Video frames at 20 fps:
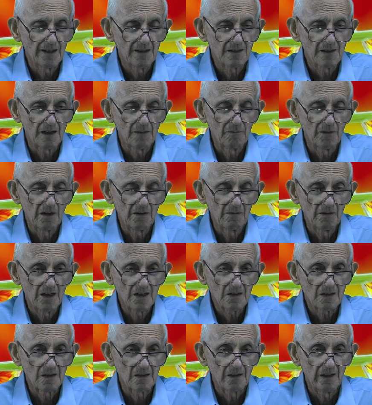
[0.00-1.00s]
something
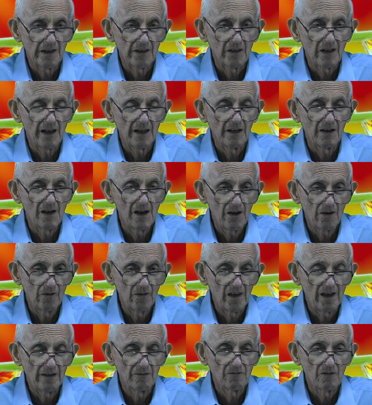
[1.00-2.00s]
recently. They know
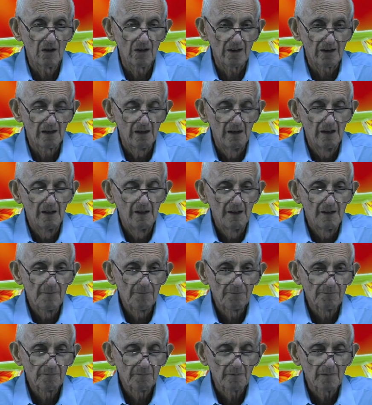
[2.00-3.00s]
they've got,
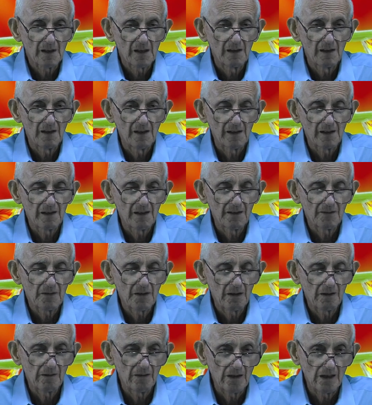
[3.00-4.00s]
I can't
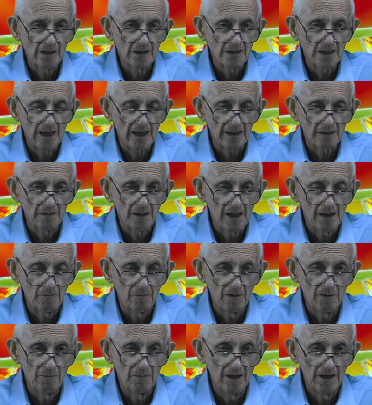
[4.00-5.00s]
think of the exact
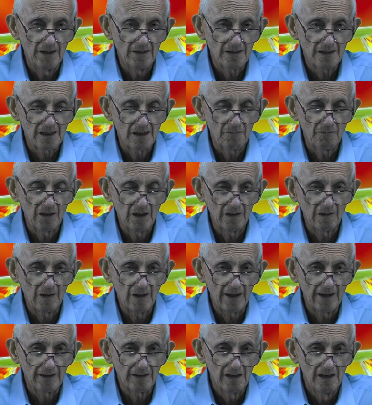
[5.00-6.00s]
number, but it's something
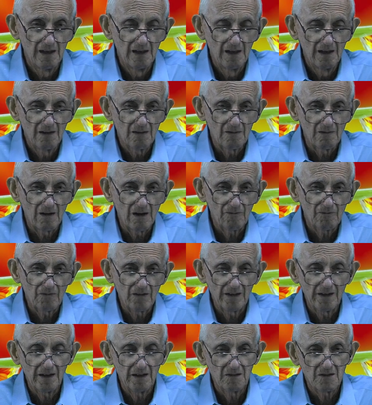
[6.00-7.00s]
like
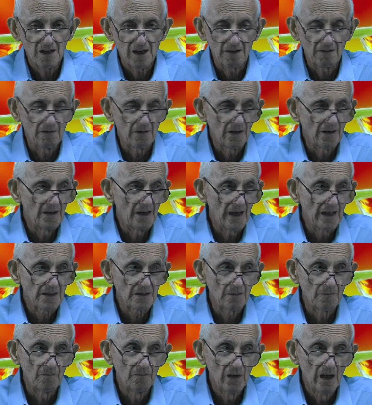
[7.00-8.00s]
roughly 10 or a
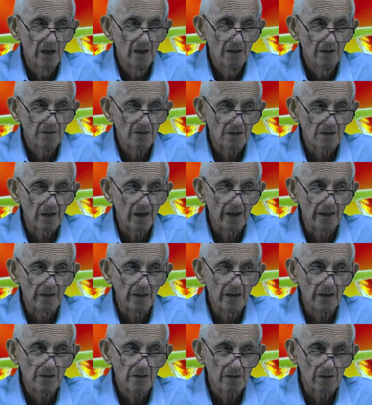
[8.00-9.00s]
dozen
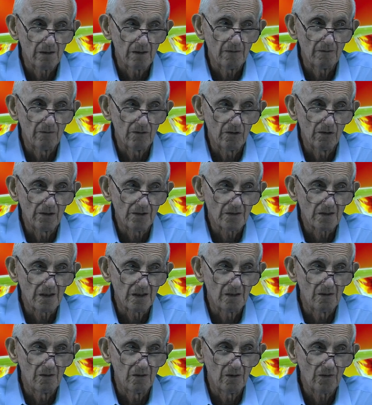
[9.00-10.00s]
Chinese converts
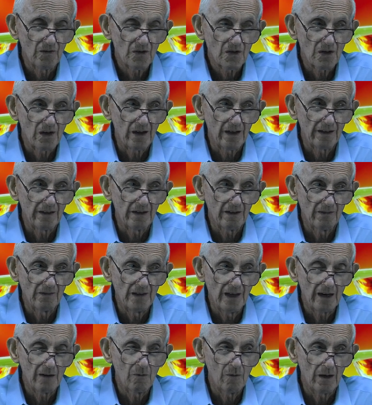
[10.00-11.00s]
in North China, and
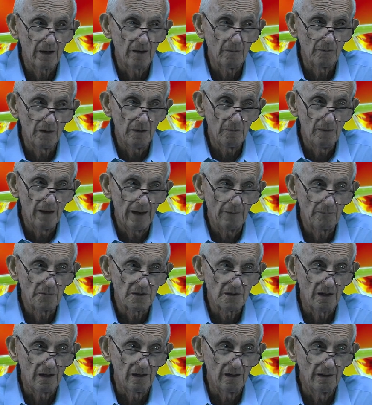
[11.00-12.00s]
they want to be
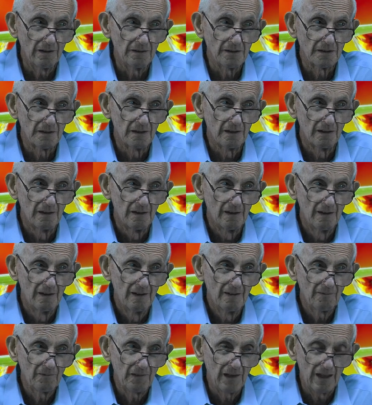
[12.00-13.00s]
baptized. Yeah.
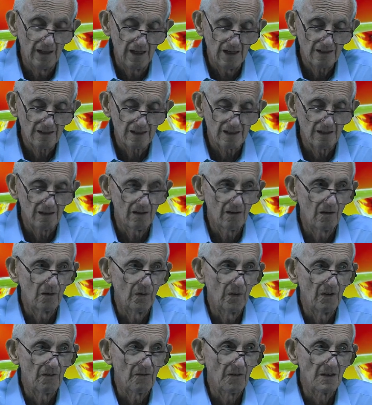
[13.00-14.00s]
That's a whole
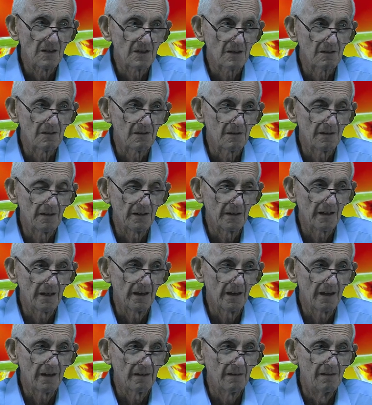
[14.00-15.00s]
different story
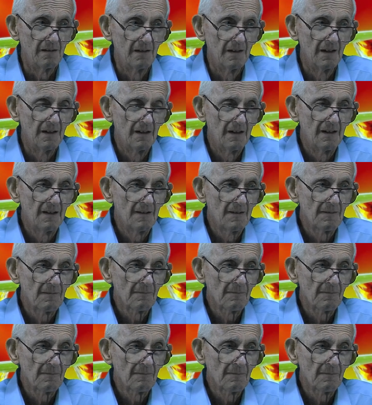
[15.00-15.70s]
again. Yeah.